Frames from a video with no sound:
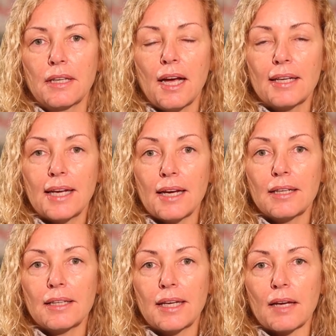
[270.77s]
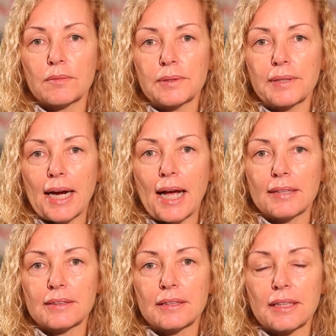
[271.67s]
Again and again, we were
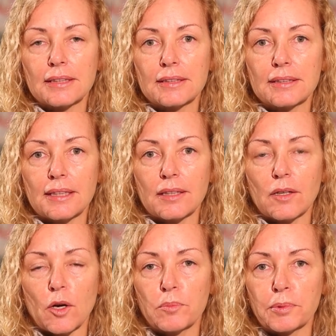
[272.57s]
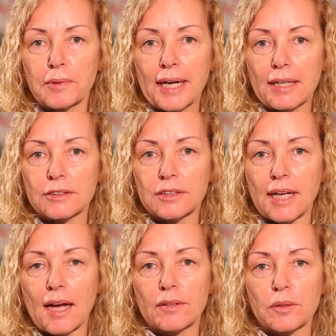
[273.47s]
asked to consider a branch
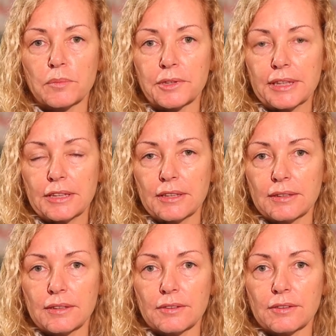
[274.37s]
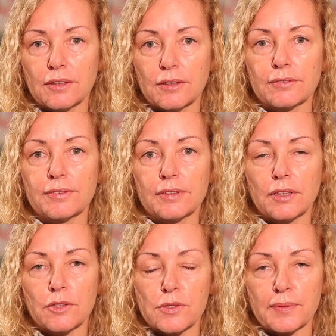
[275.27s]
out in MORICHES to serve
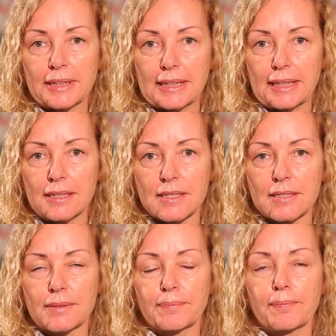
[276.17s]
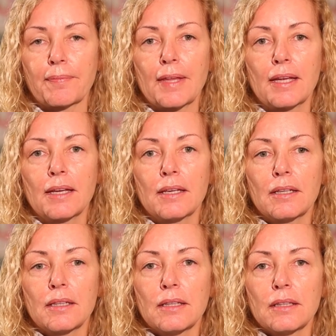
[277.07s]
those residents.
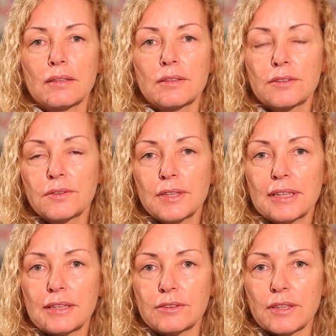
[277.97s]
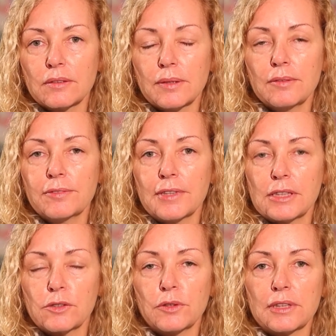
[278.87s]
The school district, William
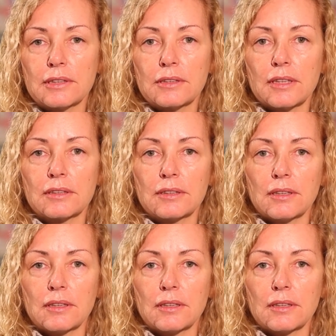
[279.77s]
Floyd School District,